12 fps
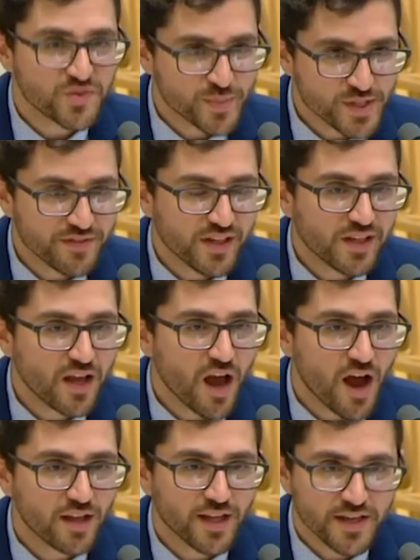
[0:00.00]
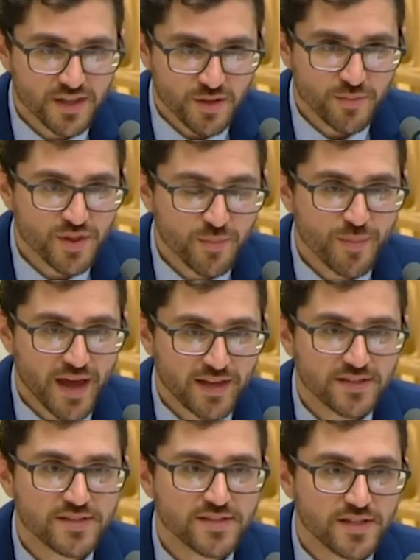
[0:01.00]
specifically highlighted the
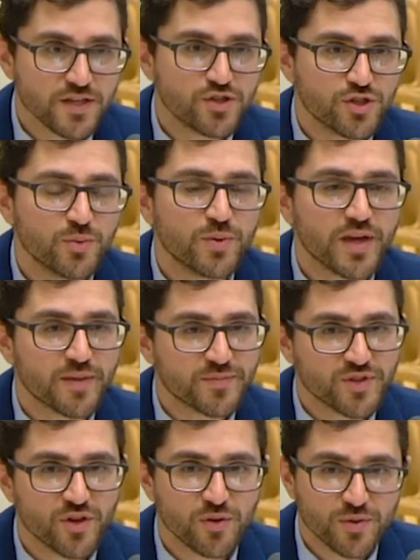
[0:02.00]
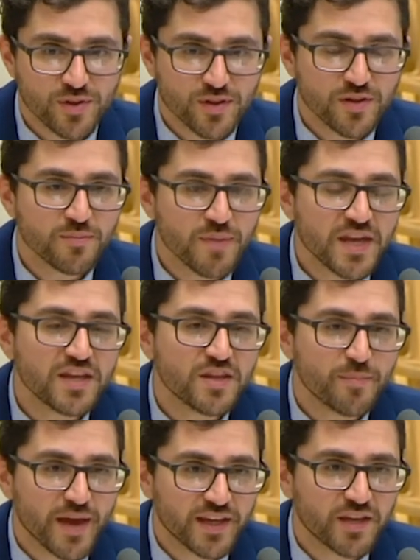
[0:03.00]
banks as an issue. Yeah. So many
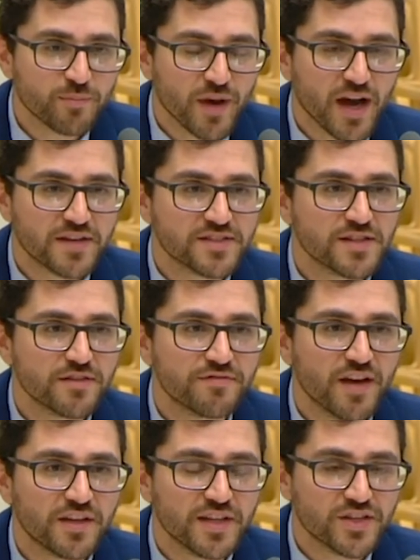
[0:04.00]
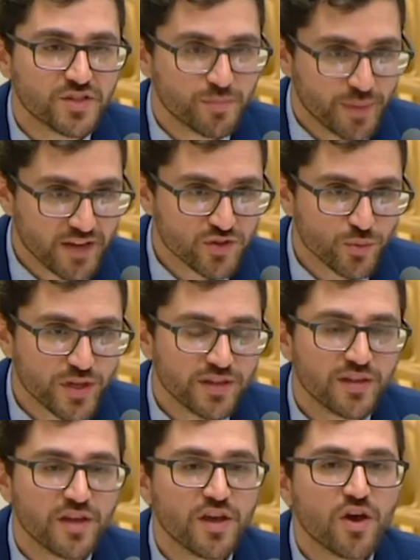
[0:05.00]
of the banking partners that the foundation banks
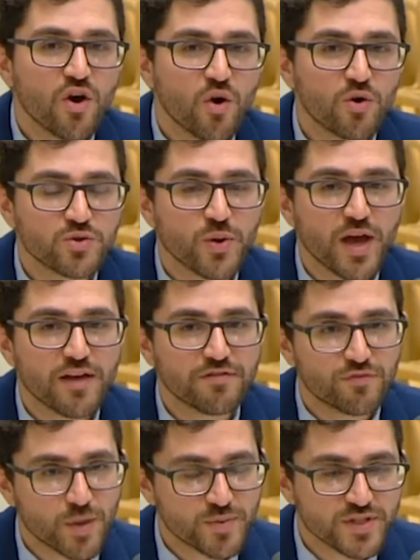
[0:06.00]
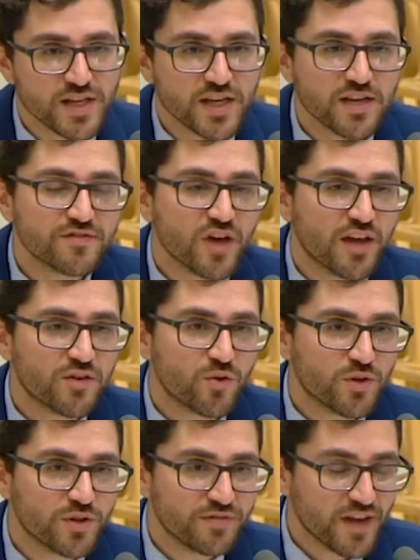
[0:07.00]
with also have representatives
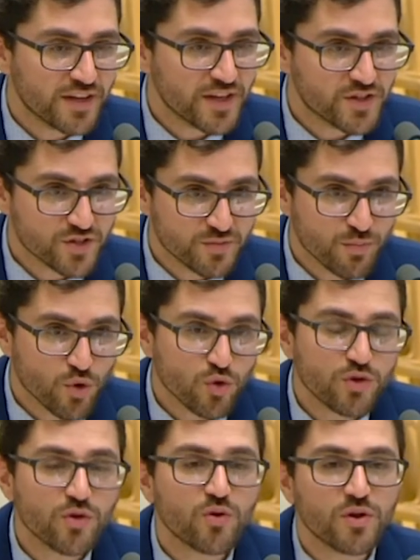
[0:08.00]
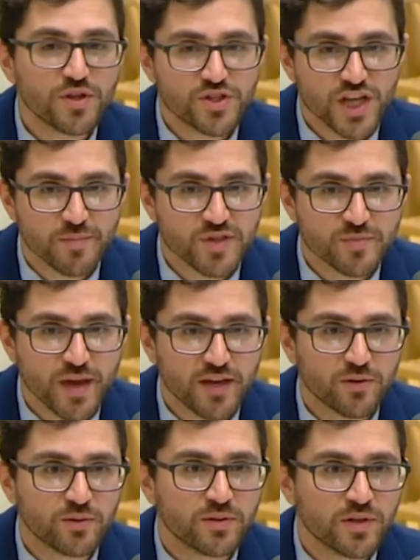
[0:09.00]
either on the foundation's board or on the chairman's
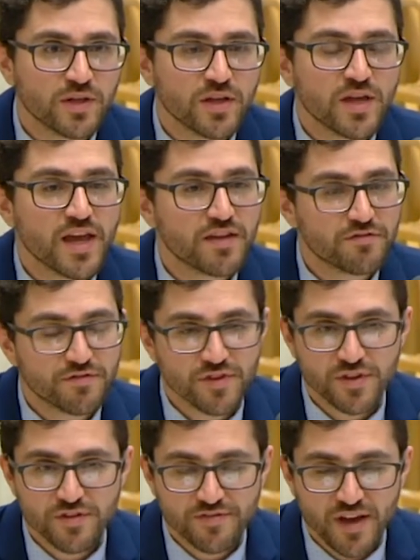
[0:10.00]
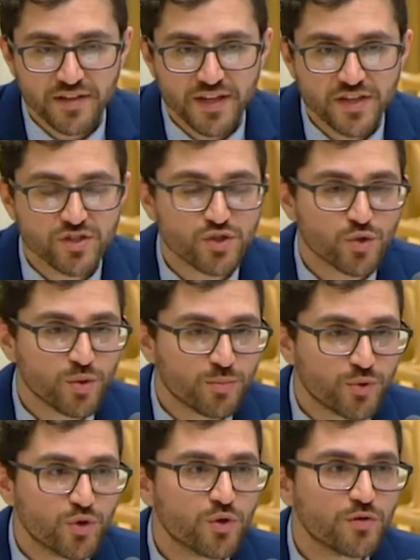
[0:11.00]
panel. And for the foundation to
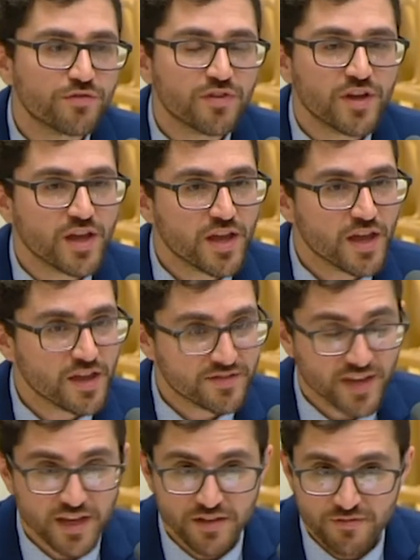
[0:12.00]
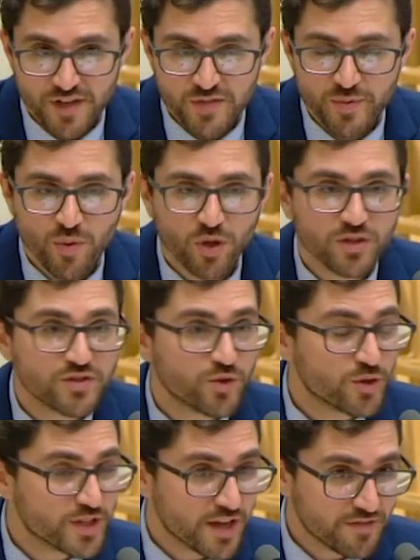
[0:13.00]
approve, say, an investment
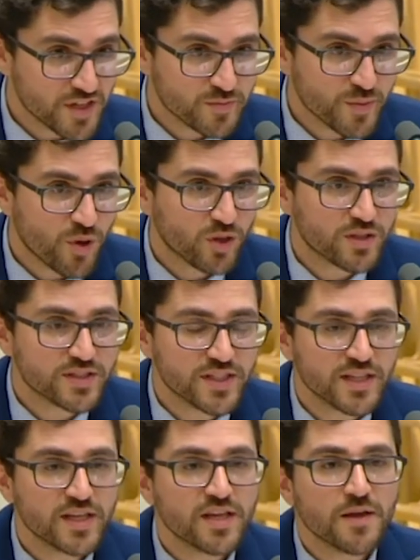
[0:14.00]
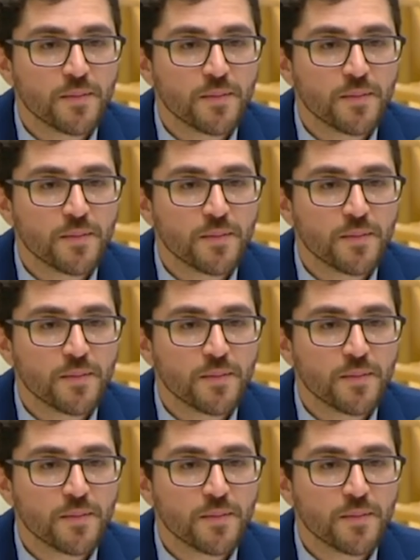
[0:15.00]
policy or a divestment policy,